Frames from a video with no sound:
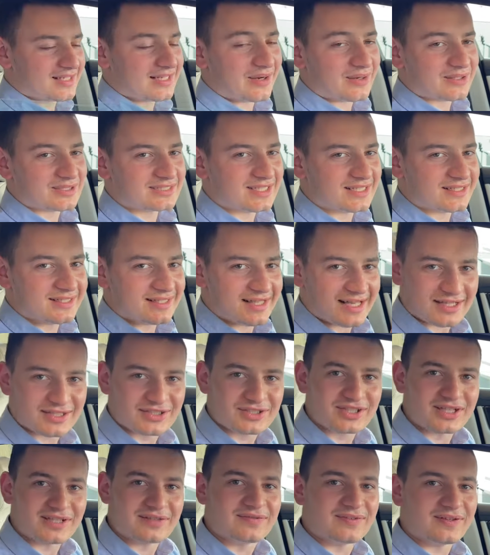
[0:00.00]
I said the
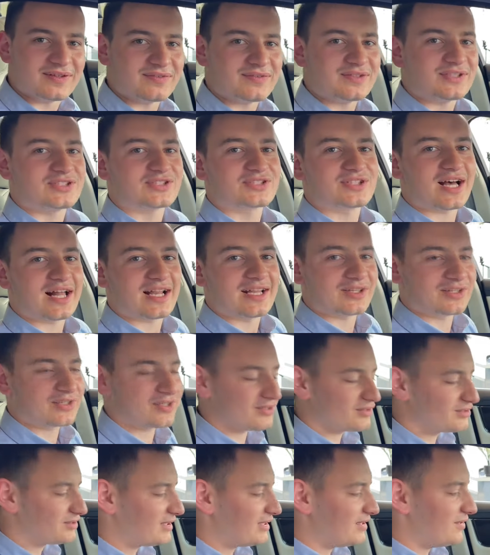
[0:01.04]
XJ50 styling
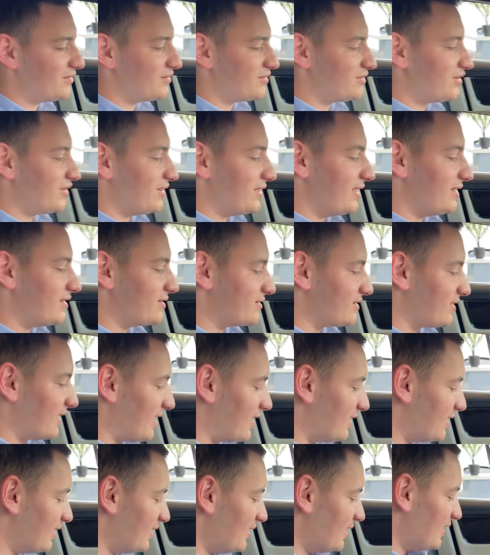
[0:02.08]
continues to the inside,
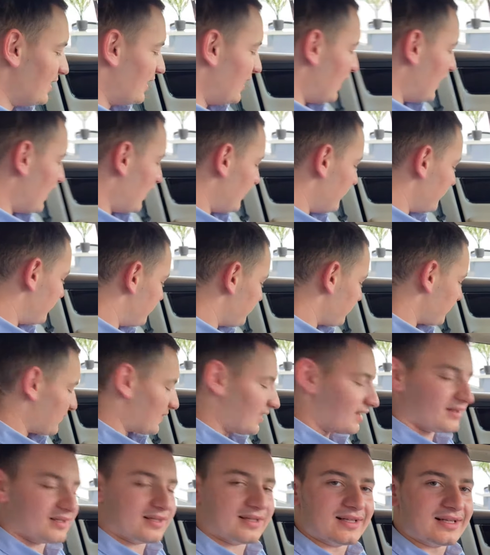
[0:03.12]
and
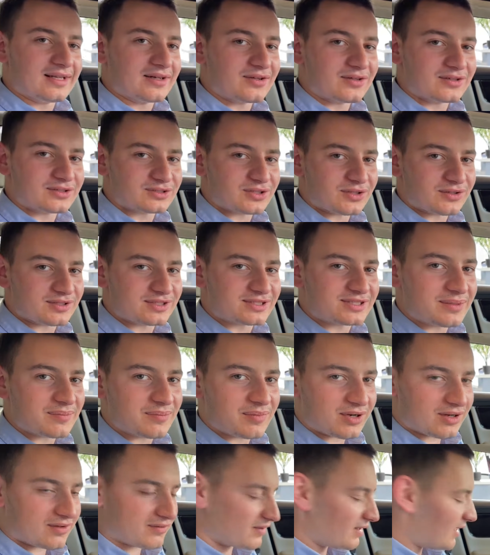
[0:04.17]
the little sort of
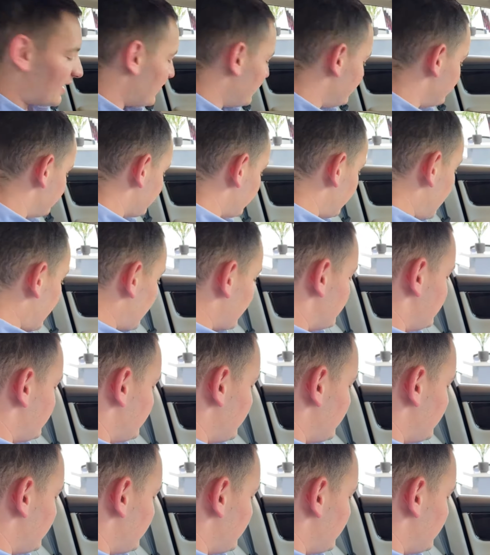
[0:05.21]
symbol of that is actually